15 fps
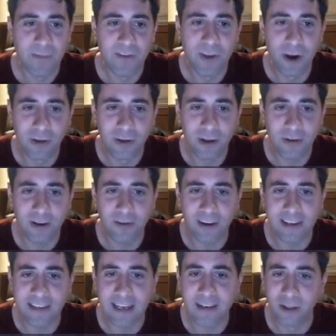No longer
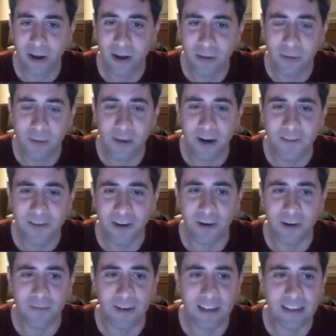grant a global buff to
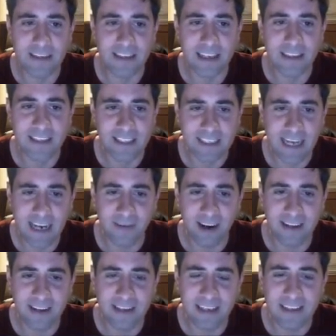all minions. Instead,
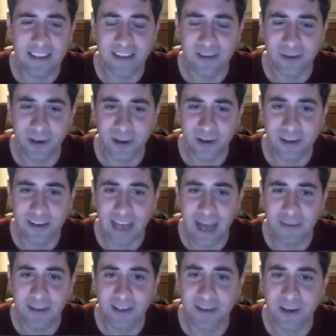grant a stronger
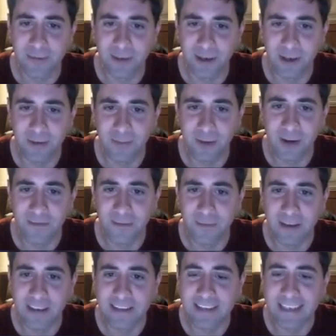damage and durability buff
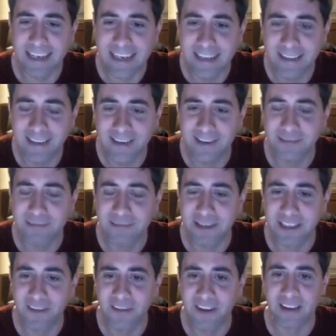to minions in their
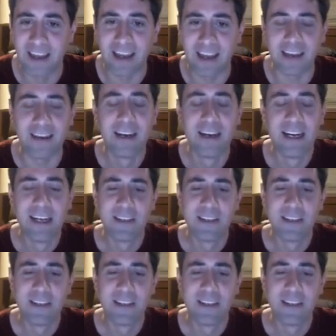specific lane.